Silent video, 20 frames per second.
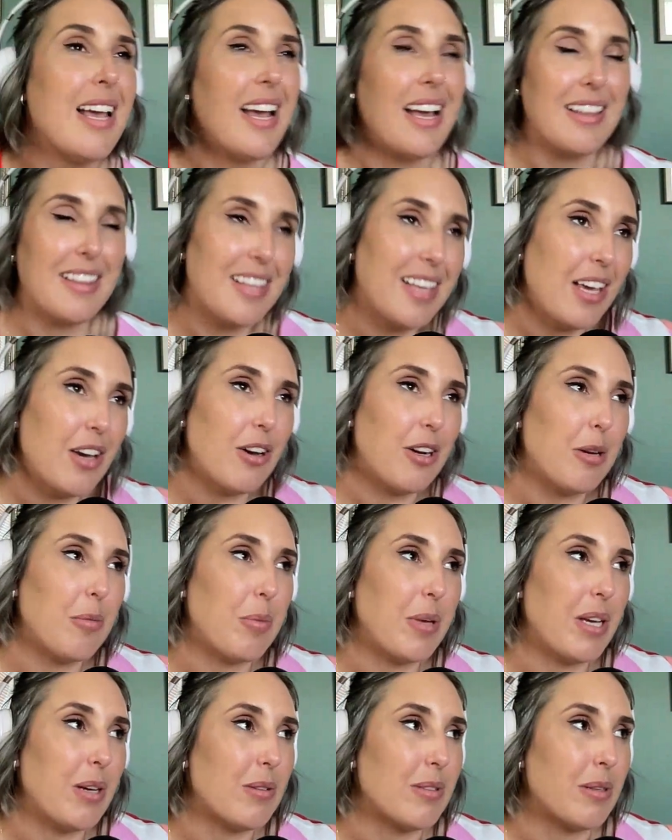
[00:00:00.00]
I think he got a
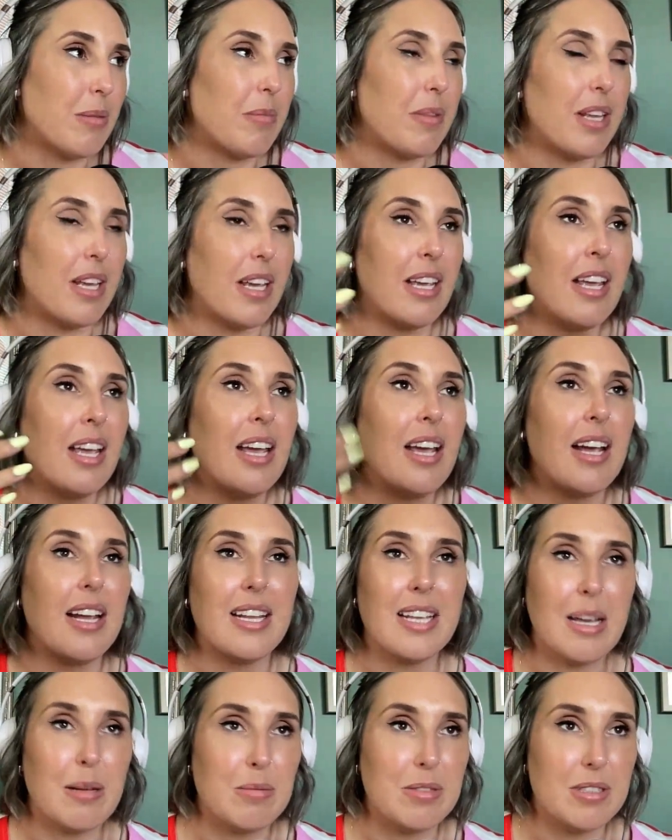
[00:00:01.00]
beer or something. And he
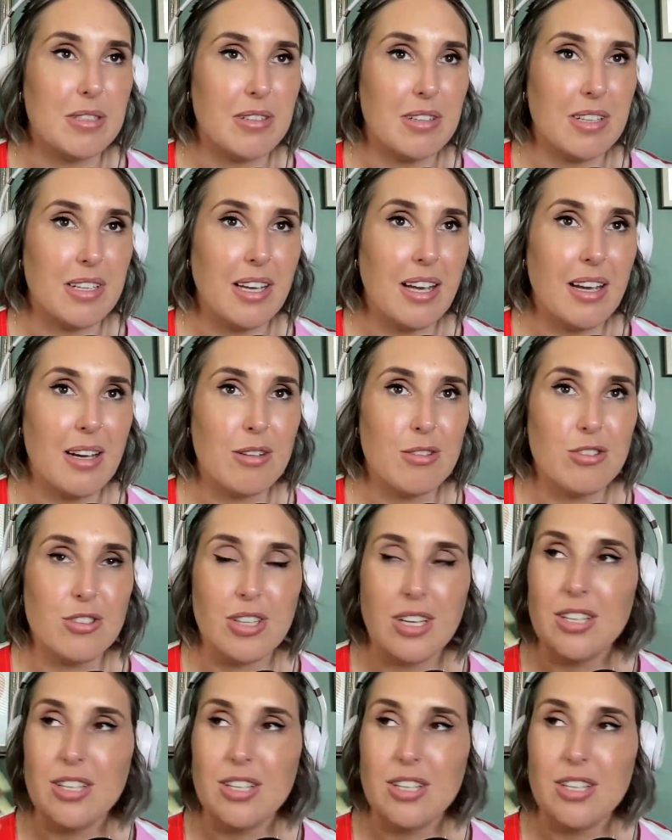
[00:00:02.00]
came to sit on the couch.